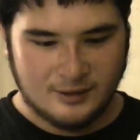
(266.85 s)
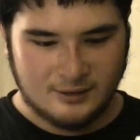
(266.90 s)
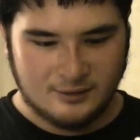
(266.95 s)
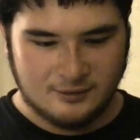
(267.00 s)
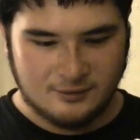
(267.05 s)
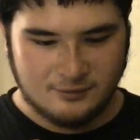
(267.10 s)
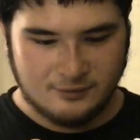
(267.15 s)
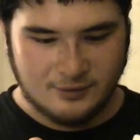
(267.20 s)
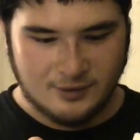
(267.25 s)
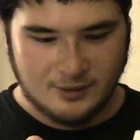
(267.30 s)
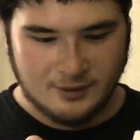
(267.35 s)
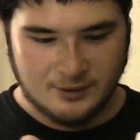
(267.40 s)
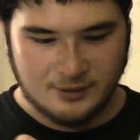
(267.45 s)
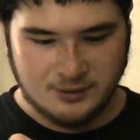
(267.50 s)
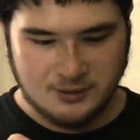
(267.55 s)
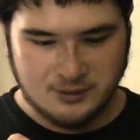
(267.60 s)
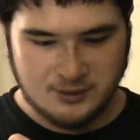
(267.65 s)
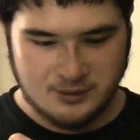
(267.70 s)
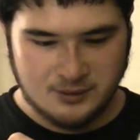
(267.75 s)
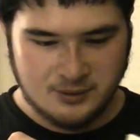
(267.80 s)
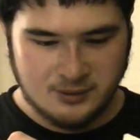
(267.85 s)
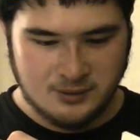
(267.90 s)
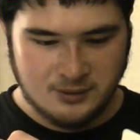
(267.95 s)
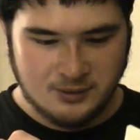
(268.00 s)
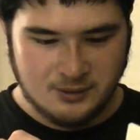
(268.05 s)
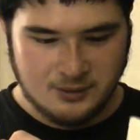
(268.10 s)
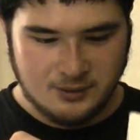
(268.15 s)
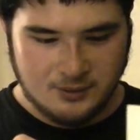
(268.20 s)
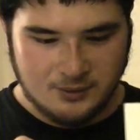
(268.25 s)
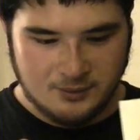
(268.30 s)
If
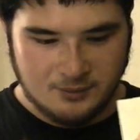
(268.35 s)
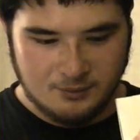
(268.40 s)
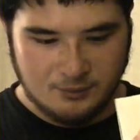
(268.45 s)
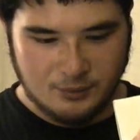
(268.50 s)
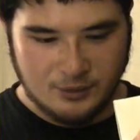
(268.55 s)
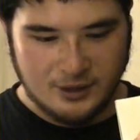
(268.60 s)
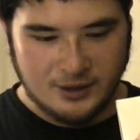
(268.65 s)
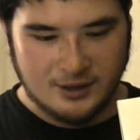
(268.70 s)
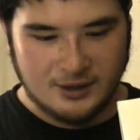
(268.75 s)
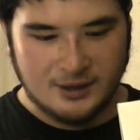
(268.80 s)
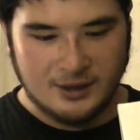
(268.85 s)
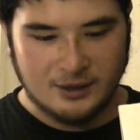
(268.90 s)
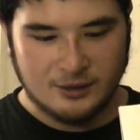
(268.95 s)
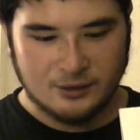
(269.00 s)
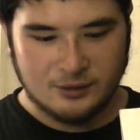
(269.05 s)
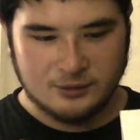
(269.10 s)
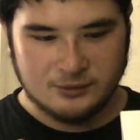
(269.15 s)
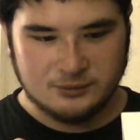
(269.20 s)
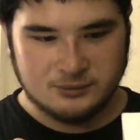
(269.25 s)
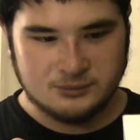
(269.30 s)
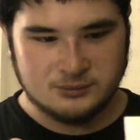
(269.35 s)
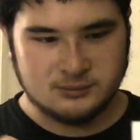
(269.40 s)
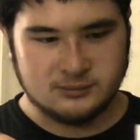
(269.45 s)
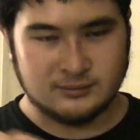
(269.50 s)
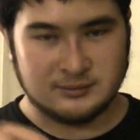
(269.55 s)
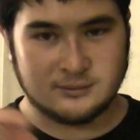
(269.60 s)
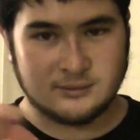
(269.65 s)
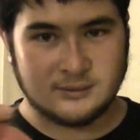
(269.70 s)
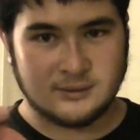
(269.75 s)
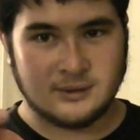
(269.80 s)
I break an arrow,
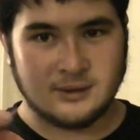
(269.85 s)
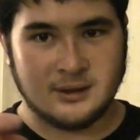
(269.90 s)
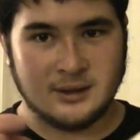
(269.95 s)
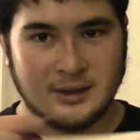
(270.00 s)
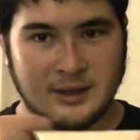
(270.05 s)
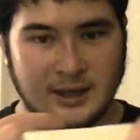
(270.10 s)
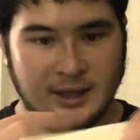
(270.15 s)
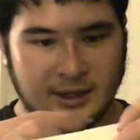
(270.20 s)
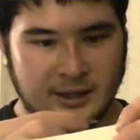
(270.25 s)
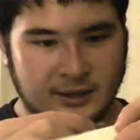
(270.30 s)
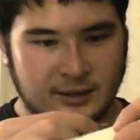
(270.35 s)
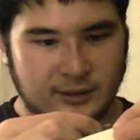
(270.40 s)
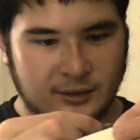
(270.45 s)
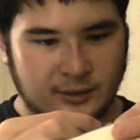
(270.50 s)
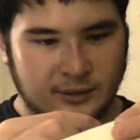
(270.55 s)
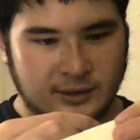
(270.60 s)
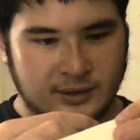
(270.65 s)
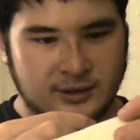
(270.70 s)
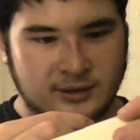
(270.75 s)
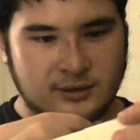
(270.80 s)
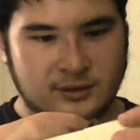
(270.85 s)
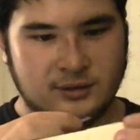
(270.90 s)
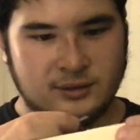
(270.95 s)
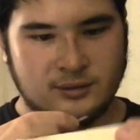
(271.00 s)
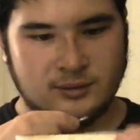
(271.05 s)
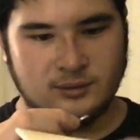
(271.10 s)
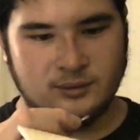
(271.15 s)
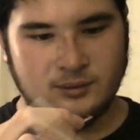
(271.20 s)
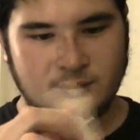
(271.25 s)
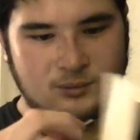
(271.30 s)
I can
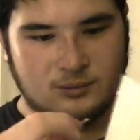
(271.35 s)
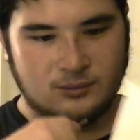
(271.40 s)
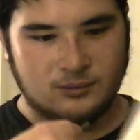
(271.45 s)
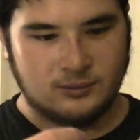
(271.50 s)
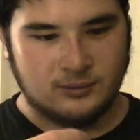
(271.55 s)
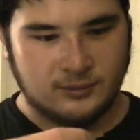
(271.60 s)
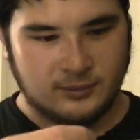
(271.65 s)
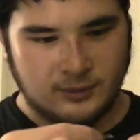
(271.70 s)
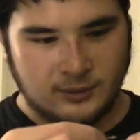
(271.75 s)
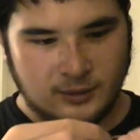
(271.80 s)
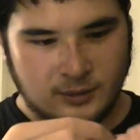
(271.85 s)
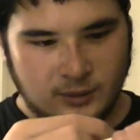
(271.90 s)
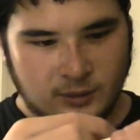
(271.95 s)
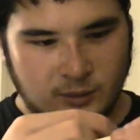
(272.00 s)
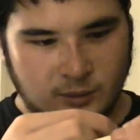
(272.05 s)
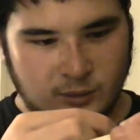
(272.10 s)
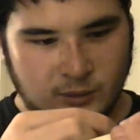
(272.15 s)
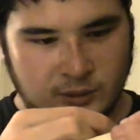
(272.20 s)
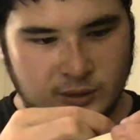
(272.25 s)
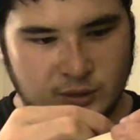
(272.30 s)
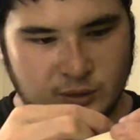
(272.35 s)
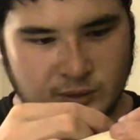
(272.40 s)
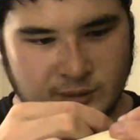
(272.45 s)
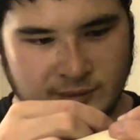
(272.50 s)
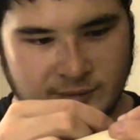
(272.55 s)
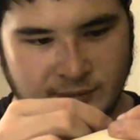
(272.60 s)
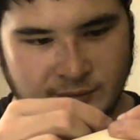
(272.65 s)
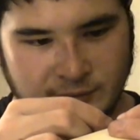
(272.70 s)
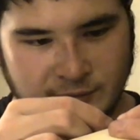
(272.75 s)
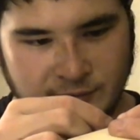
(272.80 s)
always
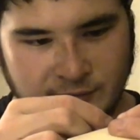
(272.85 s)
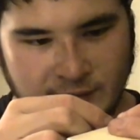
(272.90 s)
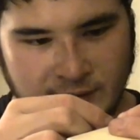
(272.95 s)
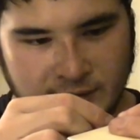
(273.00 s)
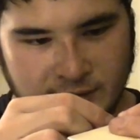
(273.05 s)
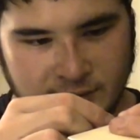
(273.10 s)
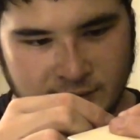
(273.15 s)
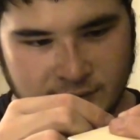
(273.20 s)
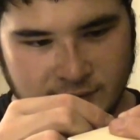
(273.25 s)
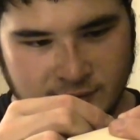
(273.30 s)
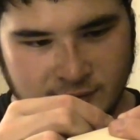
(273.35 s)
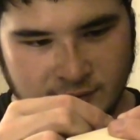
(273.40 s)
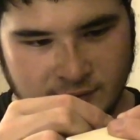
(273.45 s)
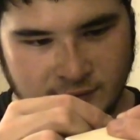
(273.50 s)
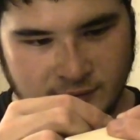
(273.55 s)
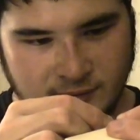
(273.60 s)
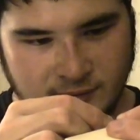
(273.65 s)
retrieve the feathers